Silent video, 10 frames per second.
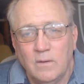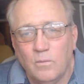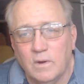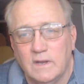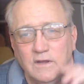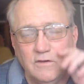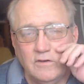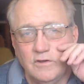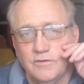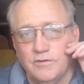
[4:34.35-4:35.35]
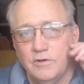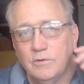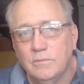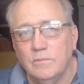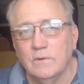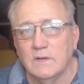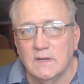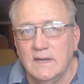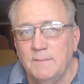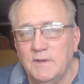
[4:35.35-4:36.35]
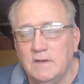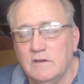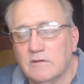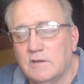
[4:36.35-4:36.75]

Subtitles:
What can you do to limit your